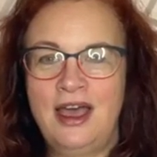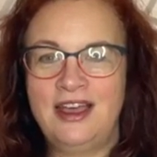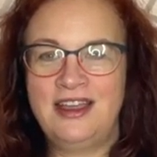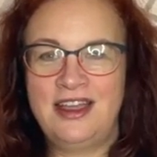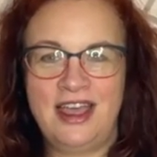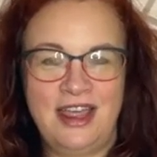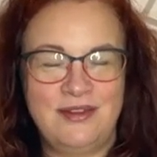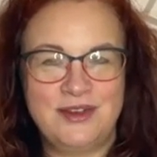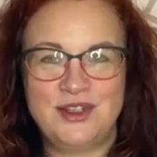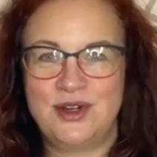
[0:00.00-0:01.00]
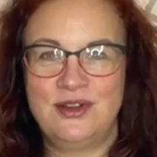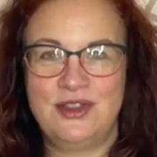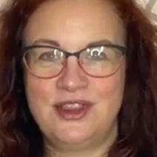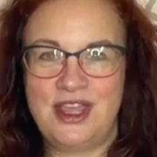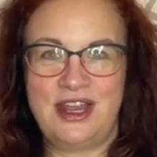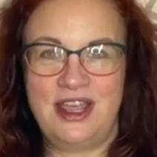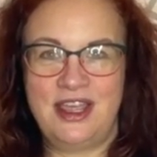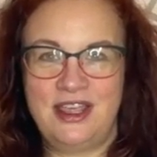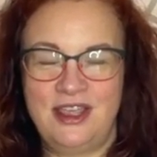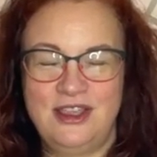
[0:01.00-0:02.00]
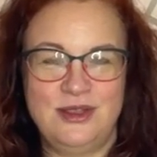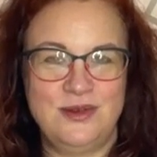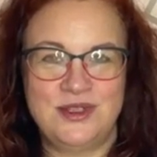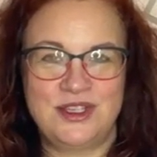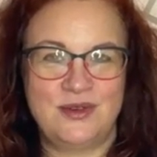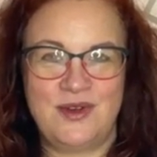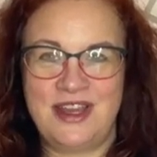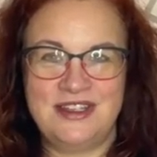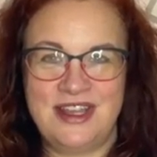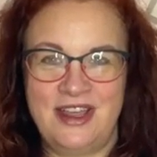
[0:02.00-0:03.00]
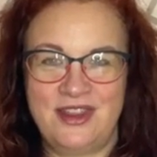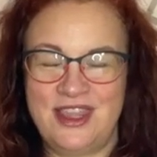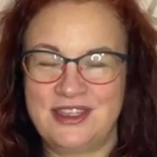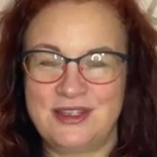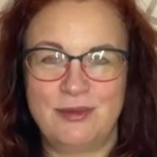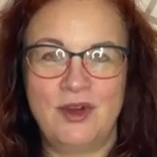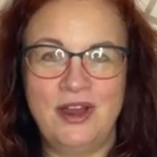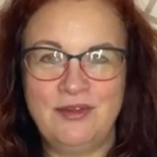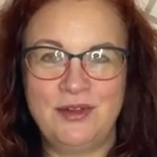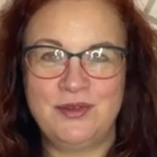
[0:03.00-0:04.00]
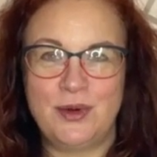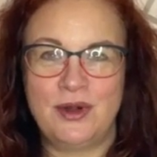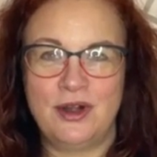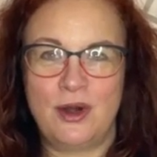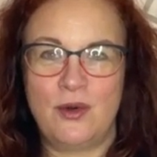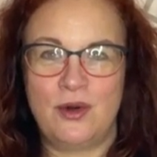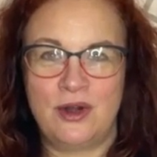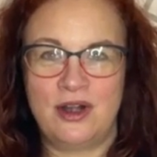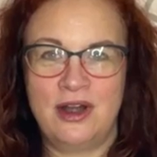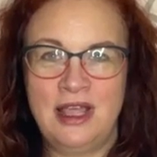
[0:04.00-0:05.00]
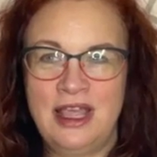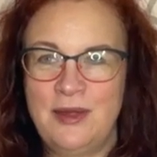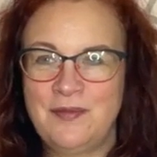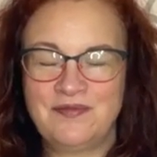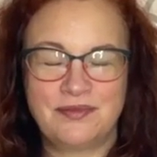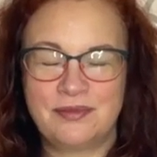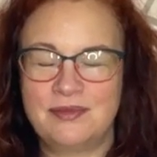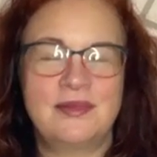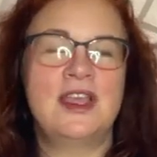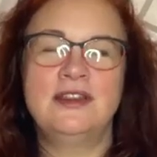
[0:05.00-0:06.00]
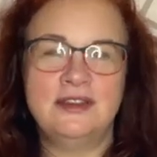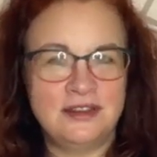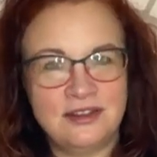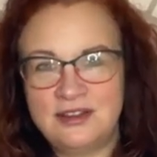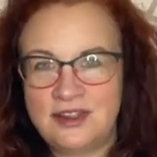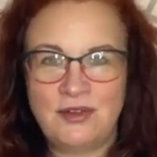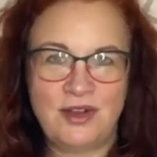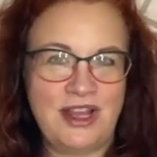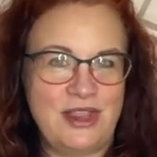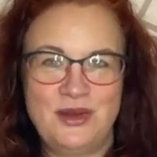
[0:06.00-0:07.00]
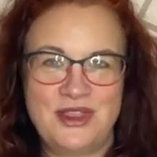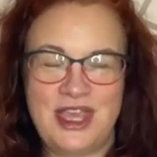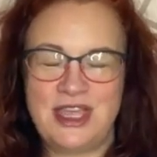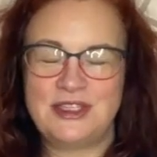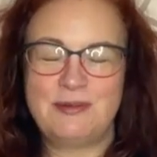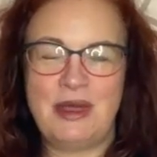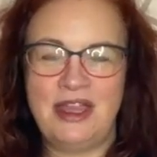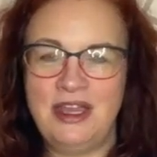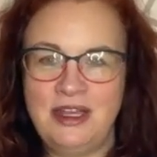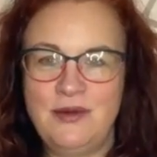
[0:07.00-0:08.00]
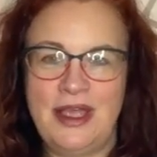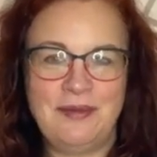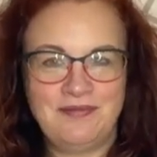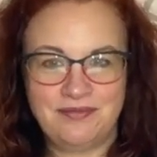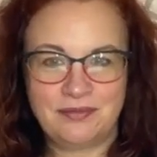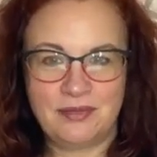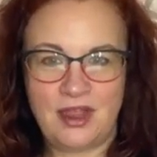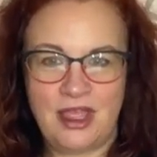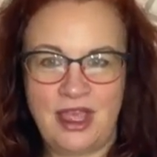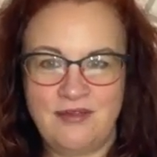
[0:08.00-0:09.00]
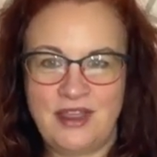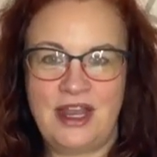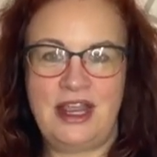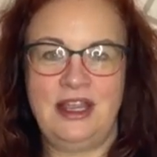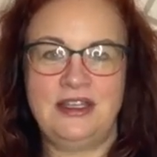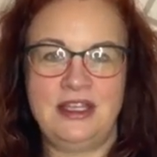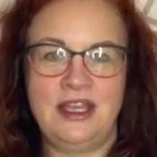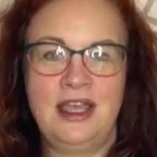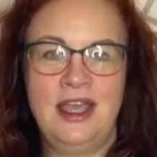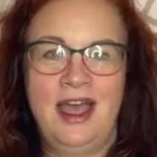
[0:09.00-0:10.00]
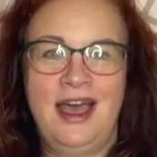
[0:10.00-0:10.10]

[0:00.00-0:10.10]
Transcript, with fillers: I have a journal that I use to write down things I'm grateful for, or several other things. But anyway, I have that handy.